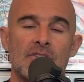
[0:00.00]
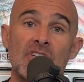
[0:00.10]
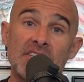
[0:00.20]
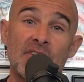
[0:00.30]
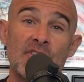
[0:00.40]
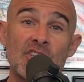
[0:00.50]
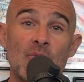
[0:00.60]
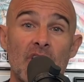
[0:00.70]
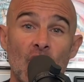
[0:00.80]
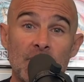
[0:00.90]
that's it for this
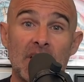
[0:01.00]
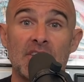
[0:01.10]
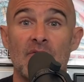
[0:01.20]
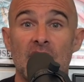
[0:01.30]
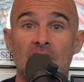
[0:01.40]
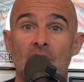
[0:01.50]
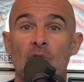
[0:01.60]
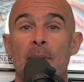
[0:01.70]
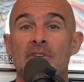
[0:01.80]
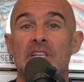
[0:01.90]
one. I hope you liked the video.
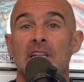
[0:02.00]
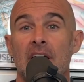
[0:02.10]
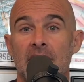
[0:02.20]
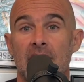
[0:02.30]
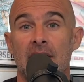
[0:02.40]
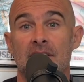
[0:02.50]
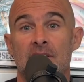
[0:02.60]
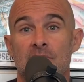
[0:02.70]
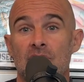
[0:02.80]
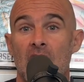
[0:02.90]
Remember to like and
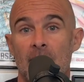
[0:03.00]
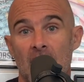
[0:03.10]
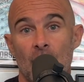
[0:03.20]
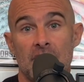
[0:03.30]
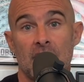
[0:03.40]
subscribe. That way you get